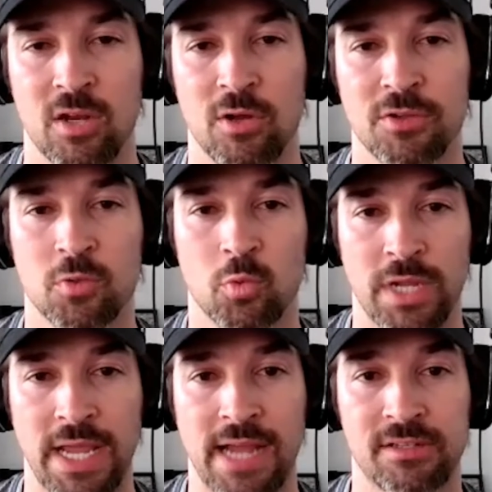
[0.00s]
and also
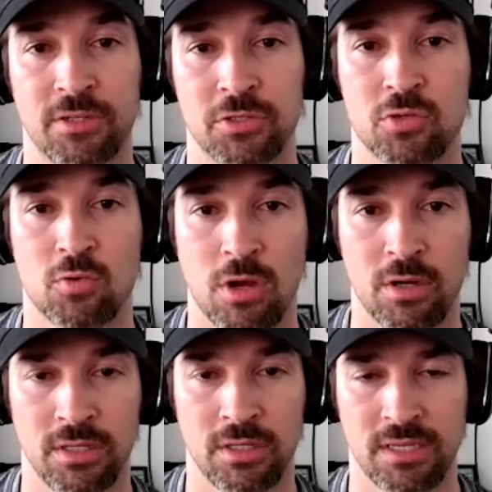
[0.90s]
reacting
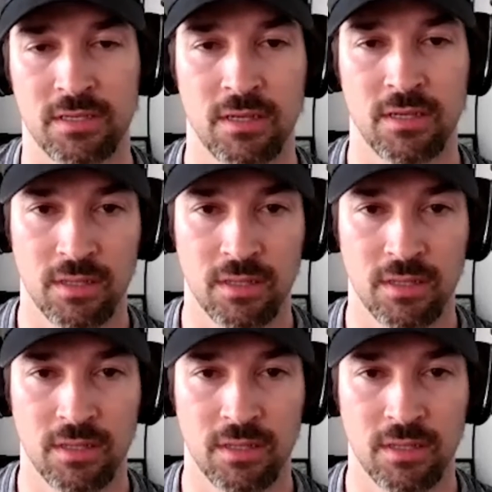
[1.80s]
strongly,